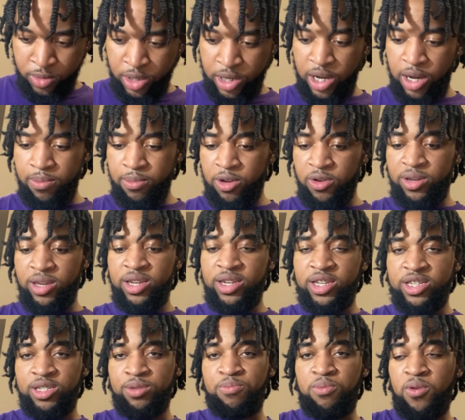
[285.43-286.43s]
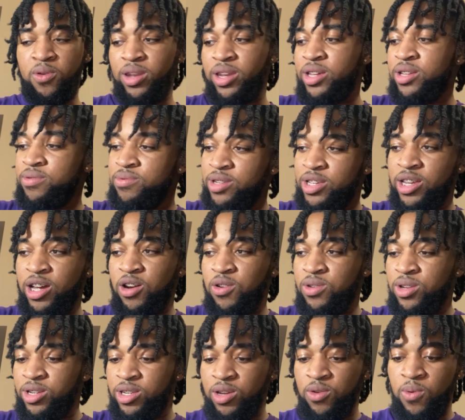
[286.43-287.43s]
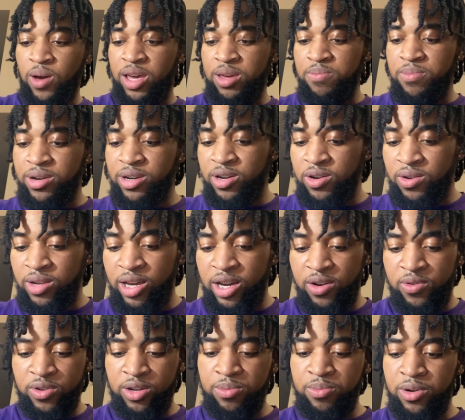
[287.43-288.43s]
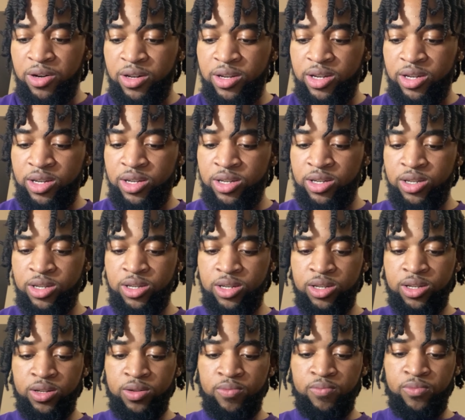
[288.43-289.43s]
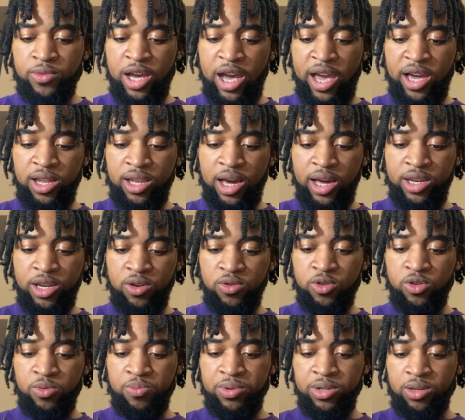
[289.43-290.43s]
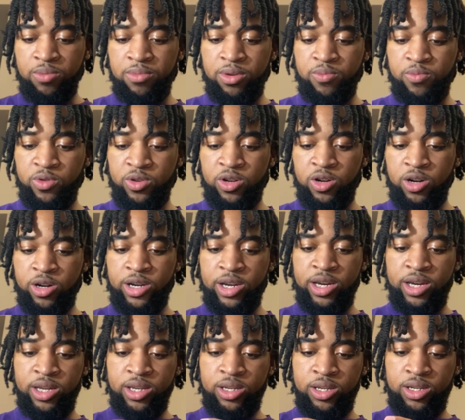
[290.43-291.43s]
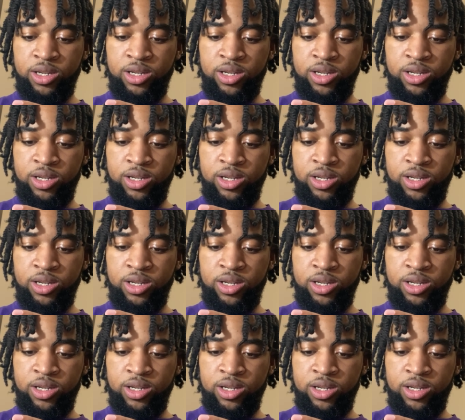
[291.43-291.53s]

I'm low key disappointed. That hoe looked way bigger online when I bought it. I ain't gonna lie, I don't know to put the memory card at.